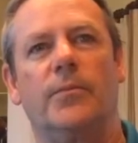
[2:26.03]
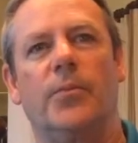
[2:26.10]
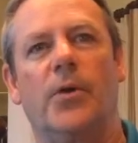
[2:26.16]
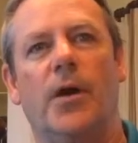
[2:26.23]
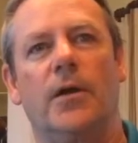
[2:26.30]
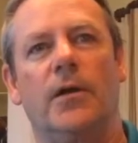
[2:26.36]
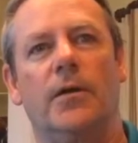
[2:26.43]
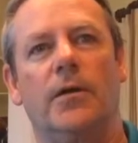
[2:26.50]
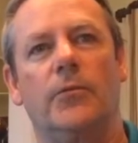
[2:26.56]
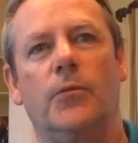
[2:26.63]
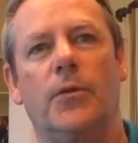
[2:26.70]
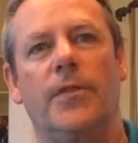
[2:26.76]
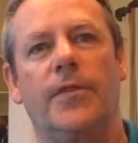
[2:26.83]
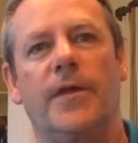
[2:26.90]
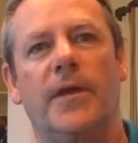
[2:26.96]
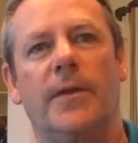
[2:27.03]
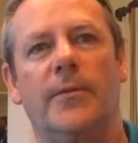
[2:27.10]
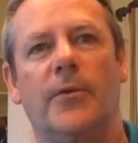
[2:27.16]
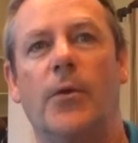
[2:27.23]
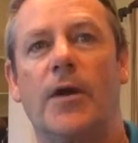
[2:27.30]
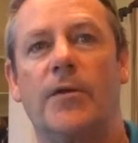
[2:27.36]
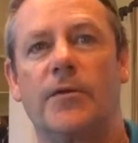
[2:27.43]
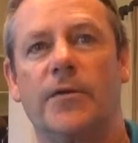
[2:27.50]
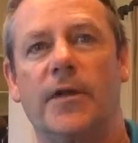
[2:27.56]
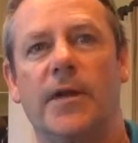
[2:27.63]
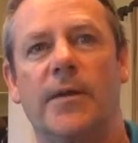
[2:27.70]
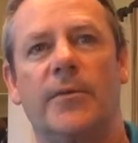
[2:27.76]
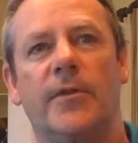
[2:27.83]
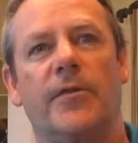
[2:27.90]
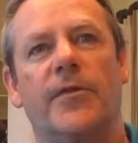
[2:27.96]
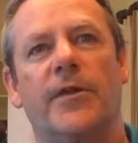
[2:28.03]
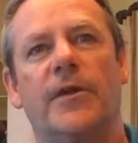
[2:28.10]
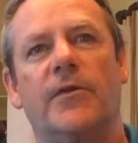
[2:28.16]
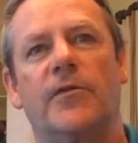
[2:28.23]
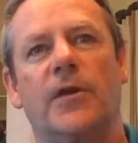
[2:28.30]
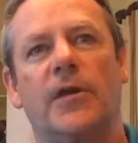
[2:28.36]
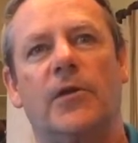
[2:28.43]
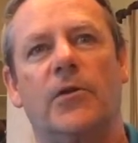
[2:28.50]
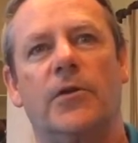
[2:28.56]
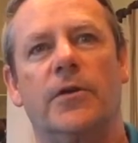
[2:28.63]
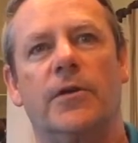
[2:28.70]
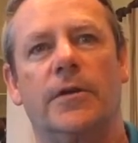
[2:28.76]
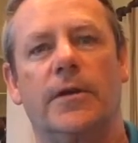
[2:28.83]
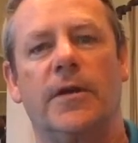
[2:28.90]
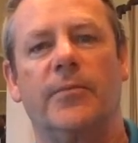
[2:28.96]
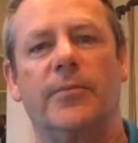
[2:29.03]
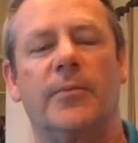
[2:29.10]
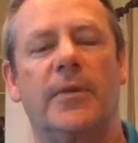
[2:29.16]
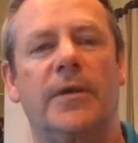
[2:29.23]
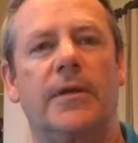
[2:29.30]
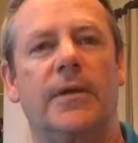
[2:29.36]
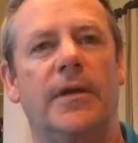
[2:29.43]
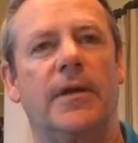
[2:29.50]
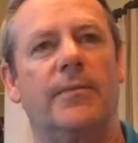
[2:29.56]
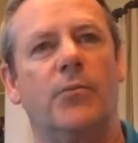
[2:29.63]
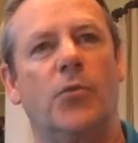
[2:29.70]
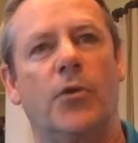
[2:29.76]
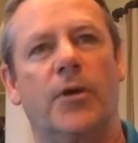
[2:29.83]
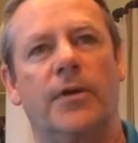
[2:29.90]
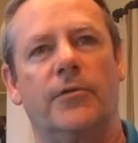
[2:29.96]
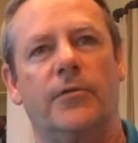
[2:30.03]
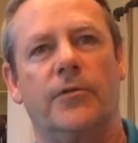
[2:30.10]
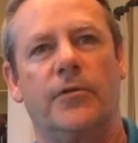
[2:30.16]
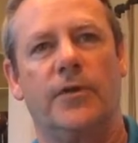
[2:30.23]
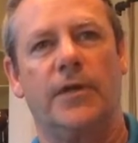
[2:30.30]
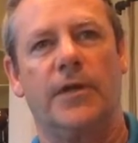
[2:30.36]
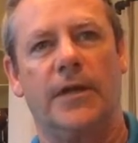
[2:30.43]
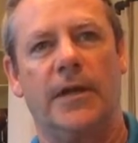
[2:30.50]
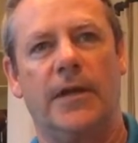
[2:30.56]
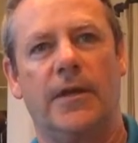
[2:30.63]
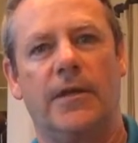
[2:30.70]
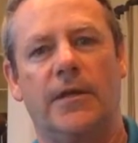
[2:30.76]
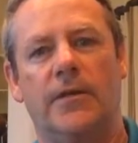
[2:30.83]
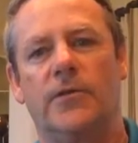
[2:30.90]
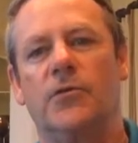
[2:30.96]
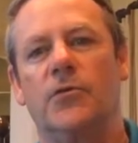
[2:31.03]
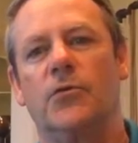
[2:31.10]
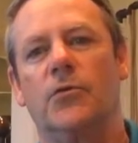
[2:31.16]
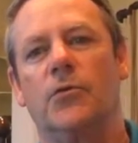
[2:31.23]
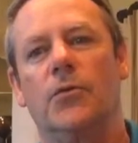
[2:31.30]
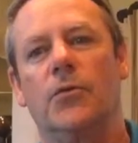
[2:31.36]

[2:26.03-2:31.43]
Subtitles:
Paula with them and watching them and the things they learned helped me to get more interested again into